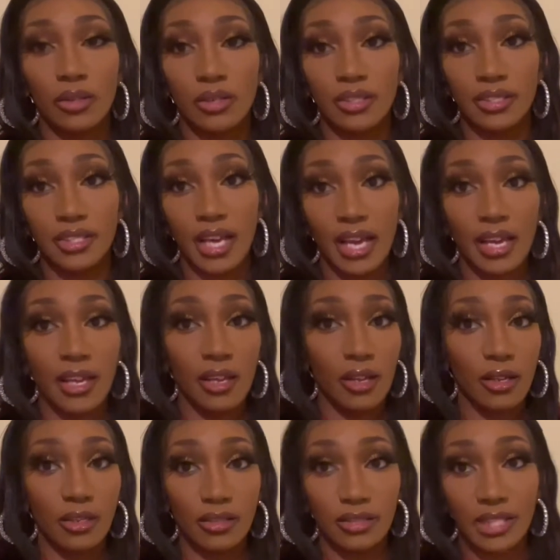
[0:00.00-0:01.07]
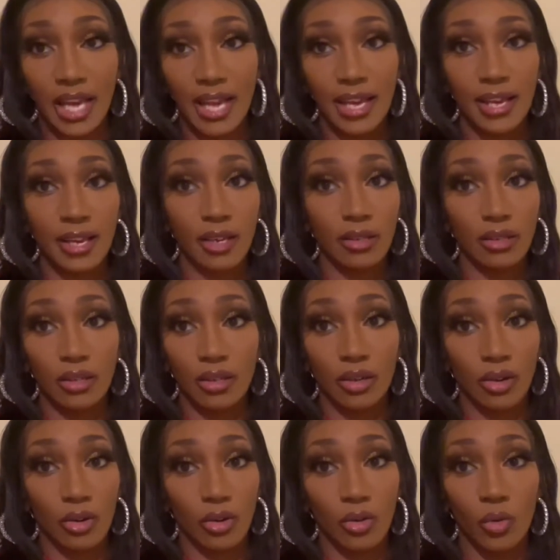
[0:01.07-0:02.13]
dad
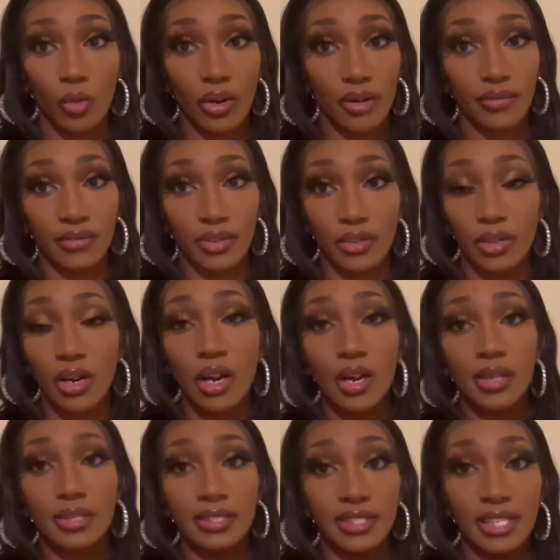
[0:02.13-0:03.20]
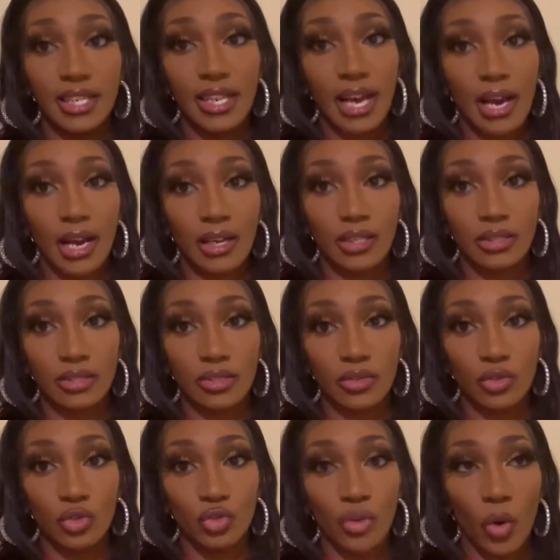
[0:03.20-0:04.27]
or whoever did not,
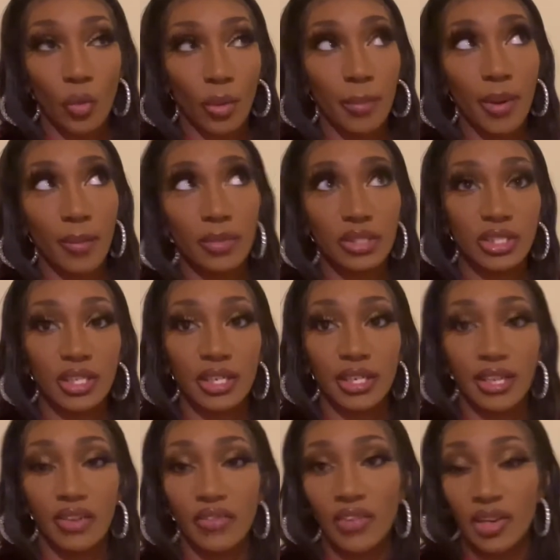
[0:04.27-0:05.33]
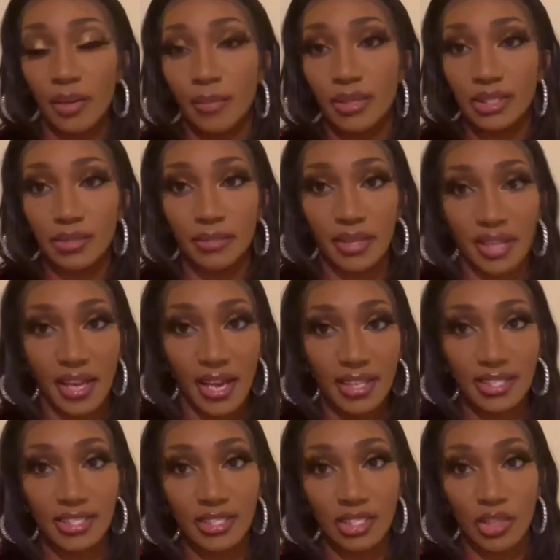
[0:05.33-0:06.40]
you know, remember to give him his
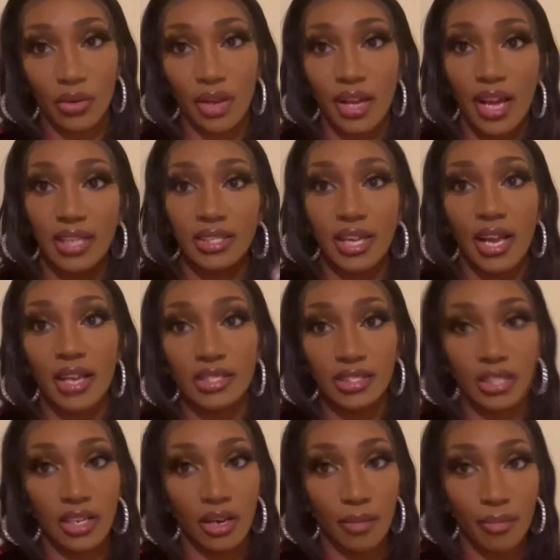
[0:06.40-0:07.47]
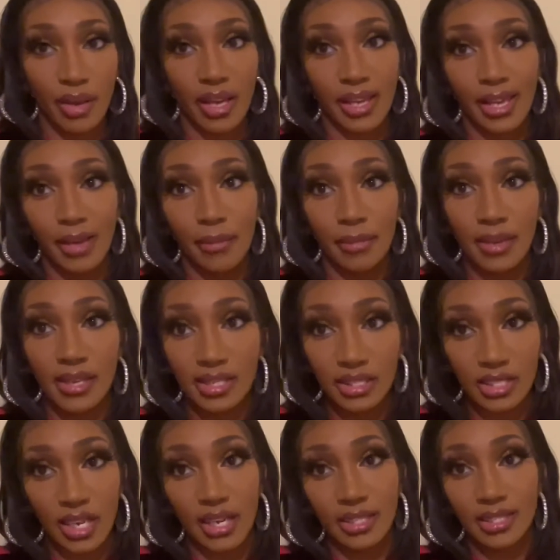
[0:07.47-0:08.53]
medication, so they had to actually come back and meet
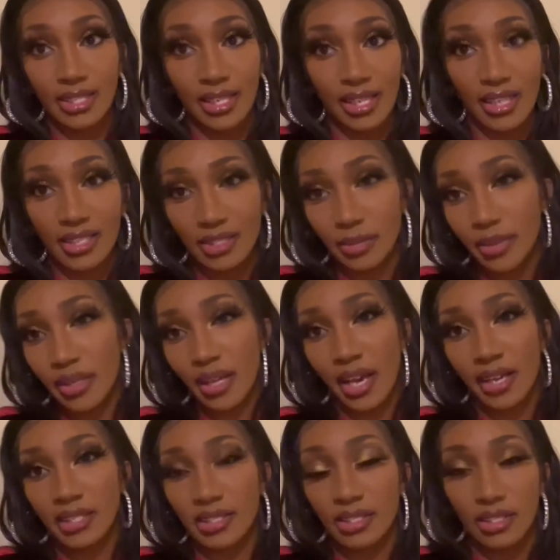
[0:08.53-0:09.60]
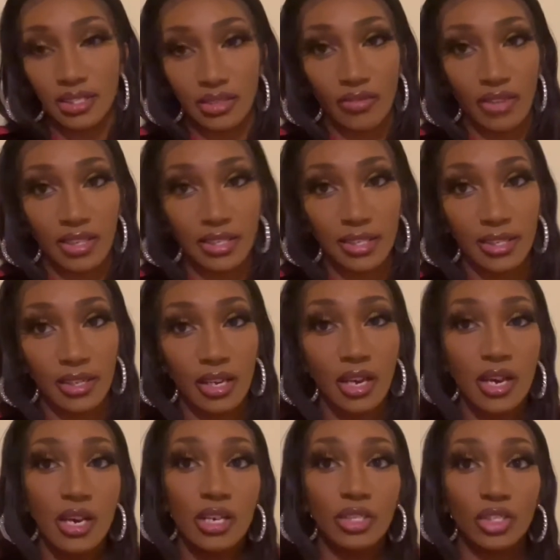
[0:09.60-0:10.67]
Jay to get his medication and stuff like that.
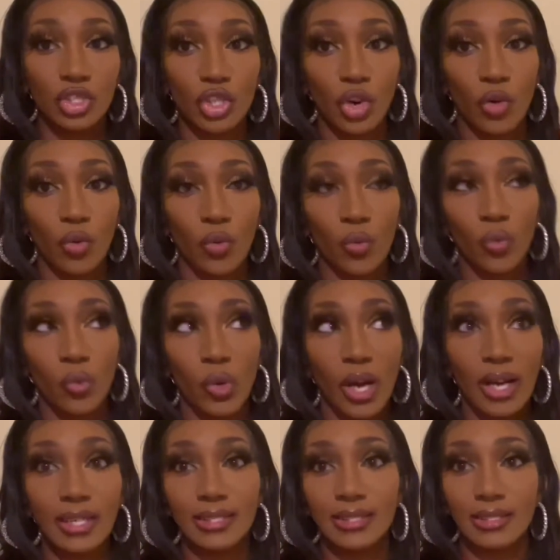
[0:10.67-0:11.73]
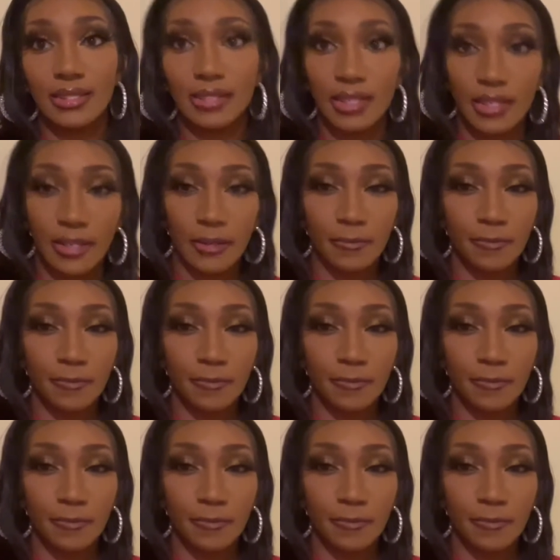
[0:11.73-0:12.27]
So yeah,